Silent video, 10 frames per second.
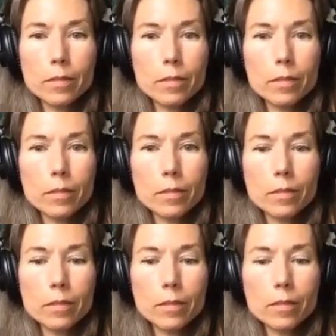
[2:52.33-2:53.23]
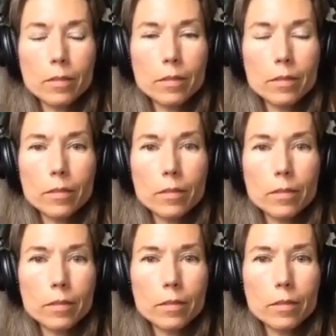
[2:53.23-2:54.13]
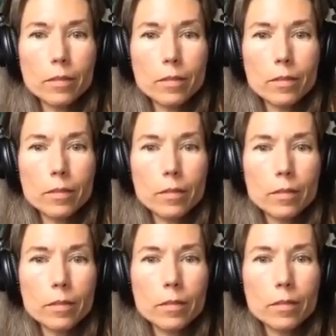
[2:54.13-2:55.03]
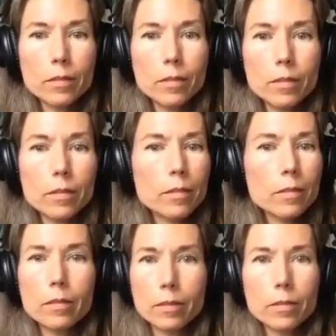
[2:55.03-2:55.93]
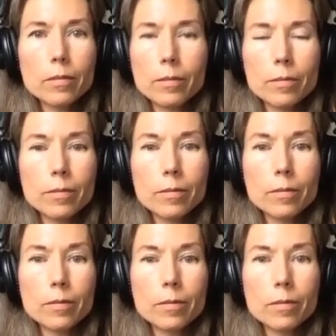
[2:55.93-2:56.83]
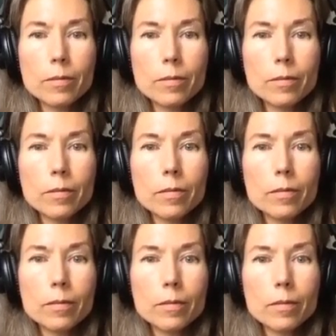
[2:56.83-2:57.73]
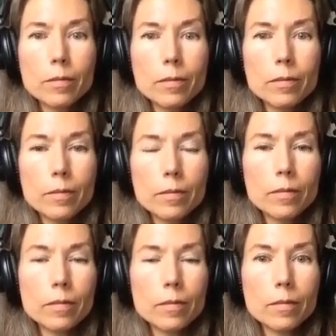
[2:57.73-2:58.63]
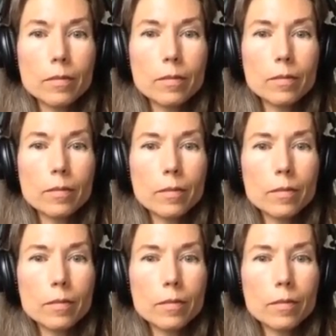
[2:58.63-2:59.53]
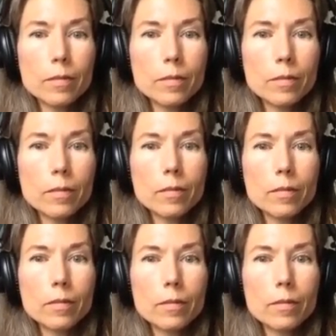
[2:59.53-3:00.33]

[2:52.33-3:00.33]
This person isn't speaking.